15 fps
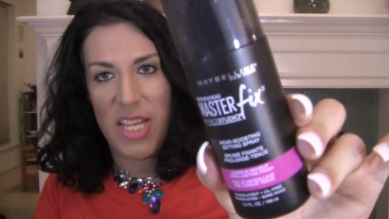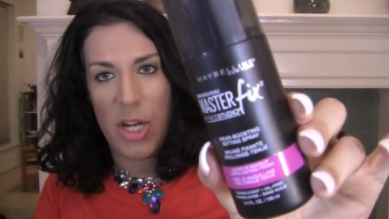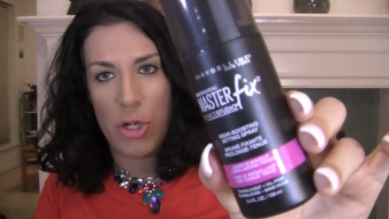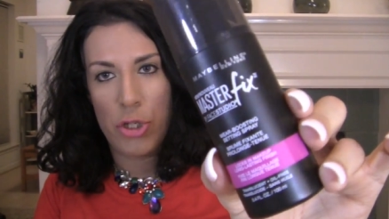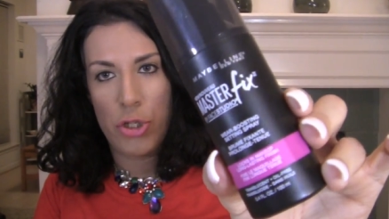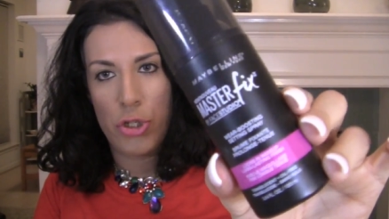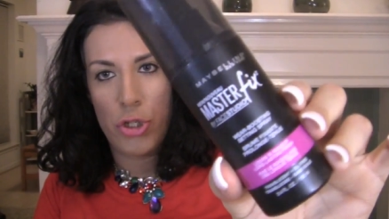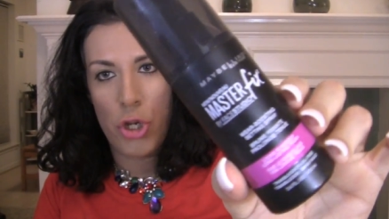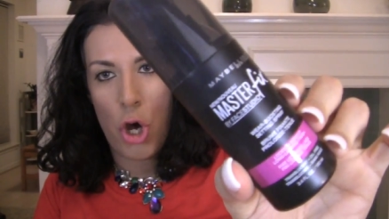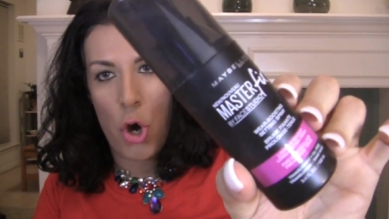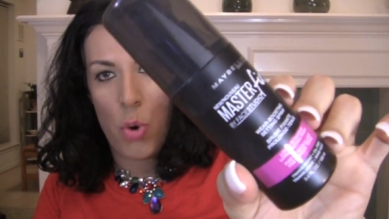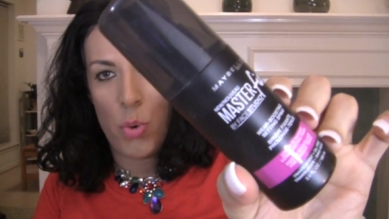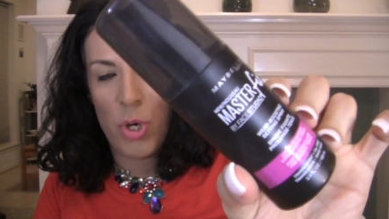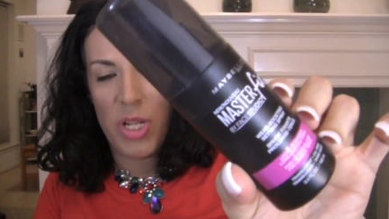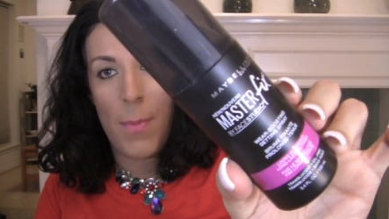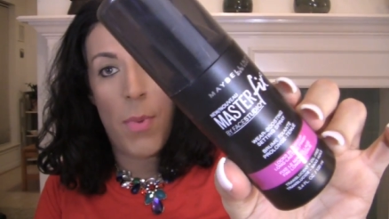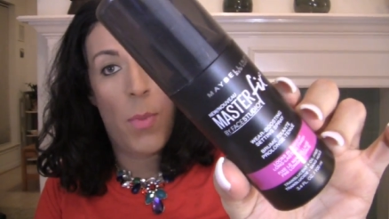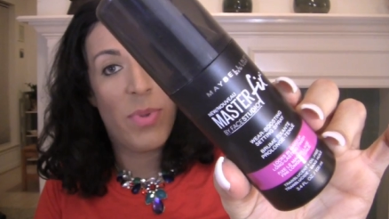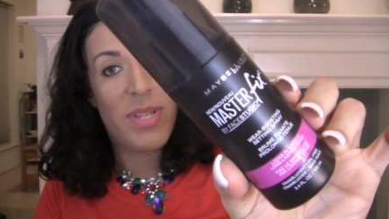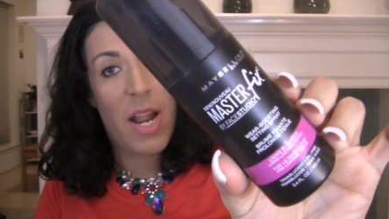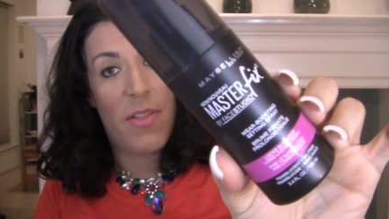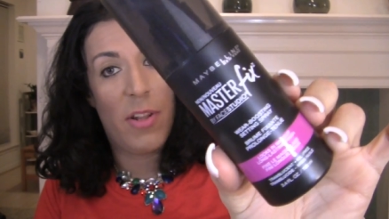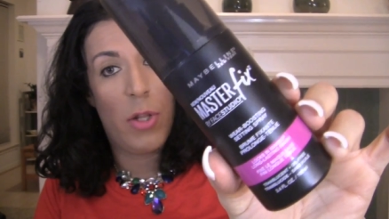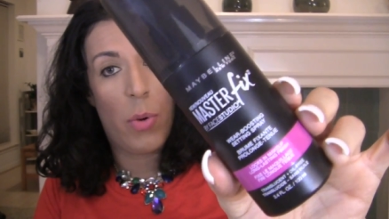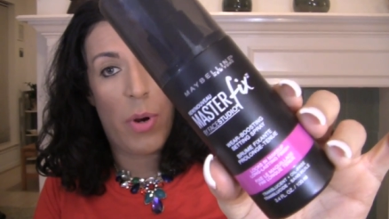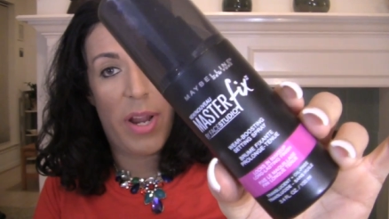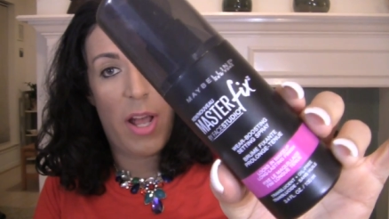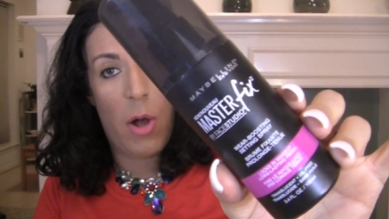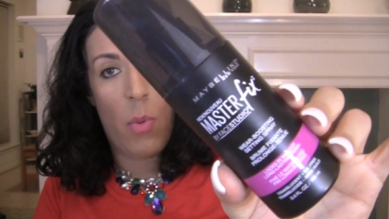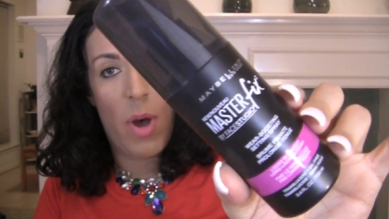They are so good. I'm almost out of the
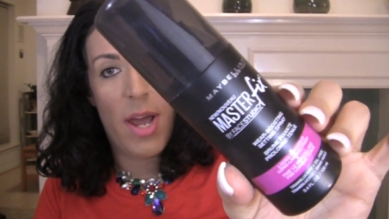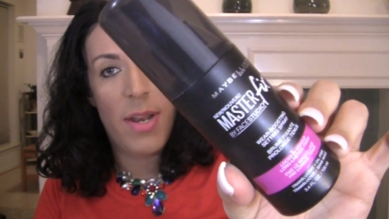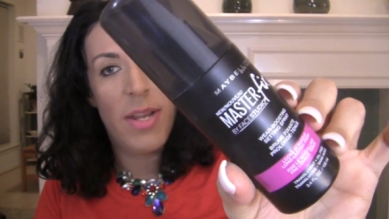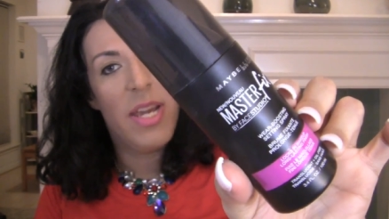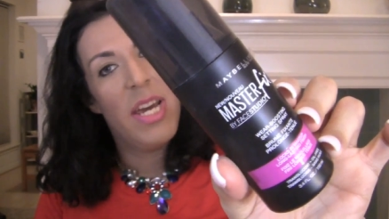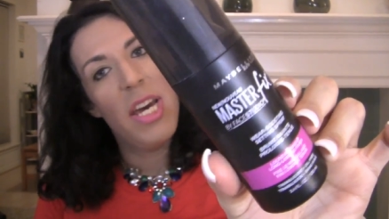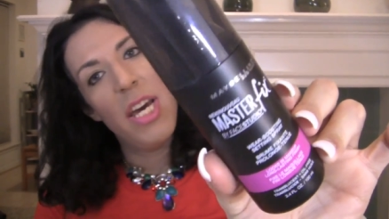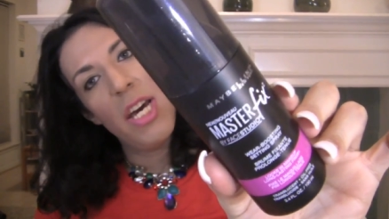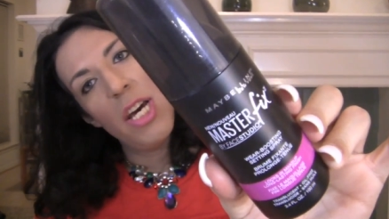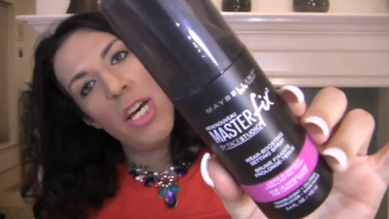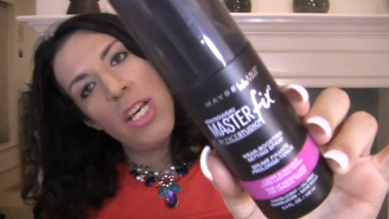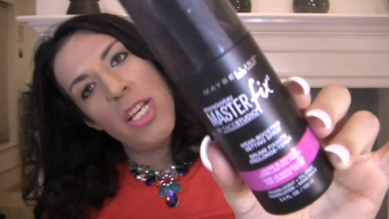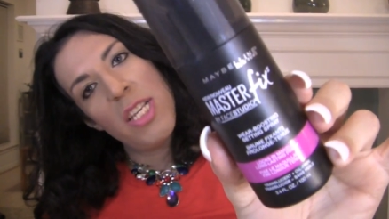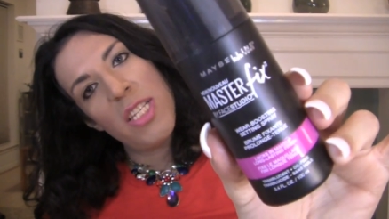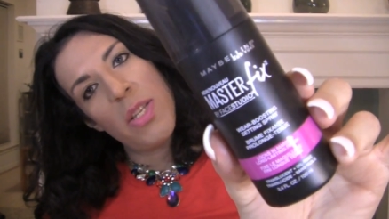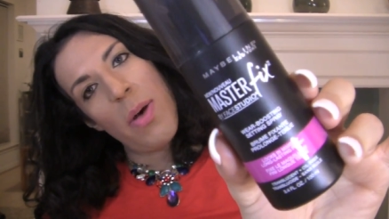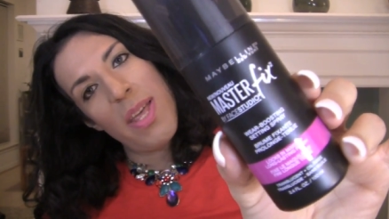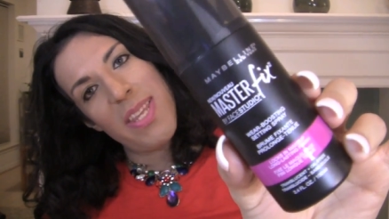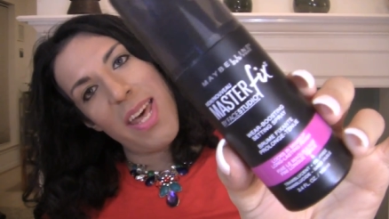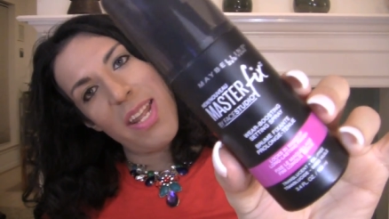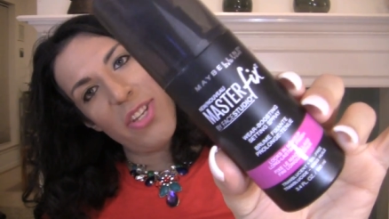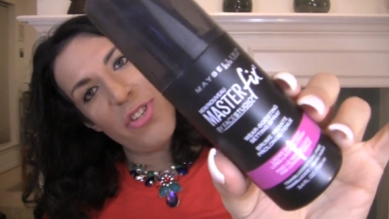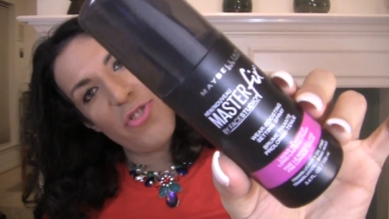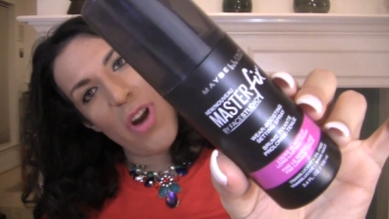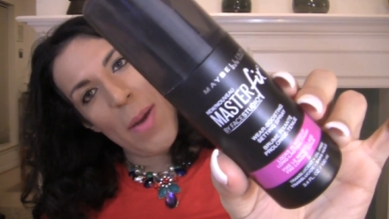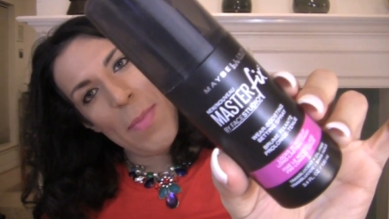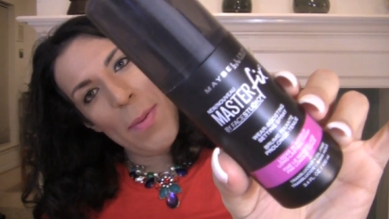L'Oreal one. So I decided to try